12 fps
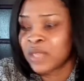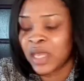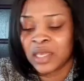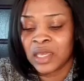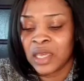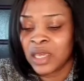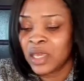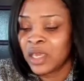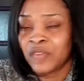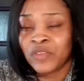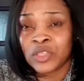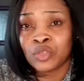Like,
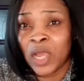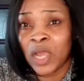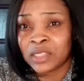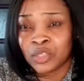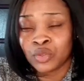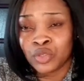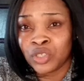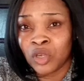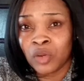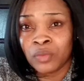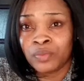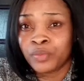if it's not
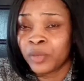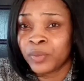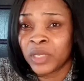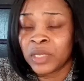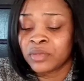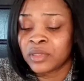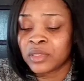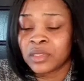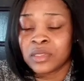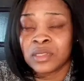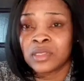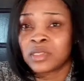antisocial problems,
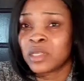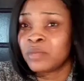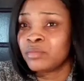it is